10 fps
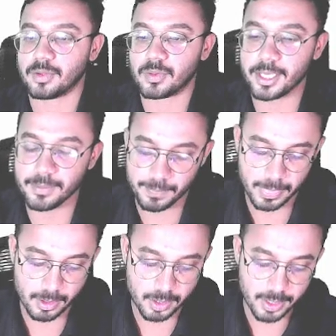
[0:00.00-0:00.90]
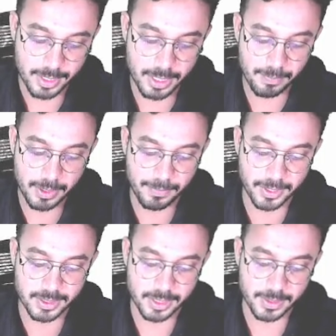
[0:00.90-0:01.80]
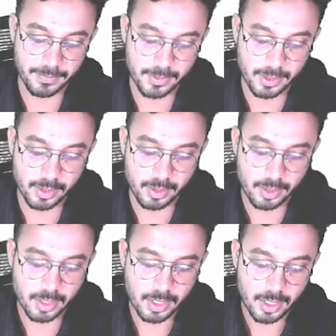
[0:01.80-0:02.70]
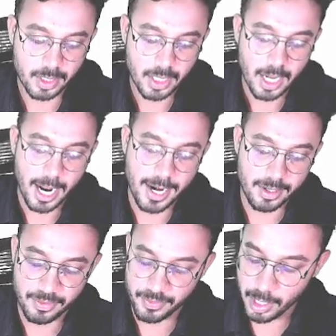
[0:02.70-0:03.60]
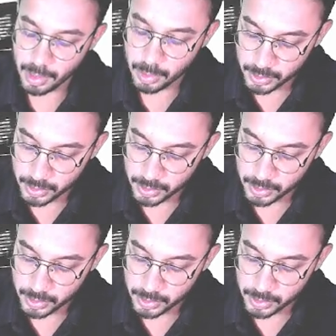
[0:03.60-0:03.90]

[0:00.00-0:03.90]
Okay, DPPC. And we all know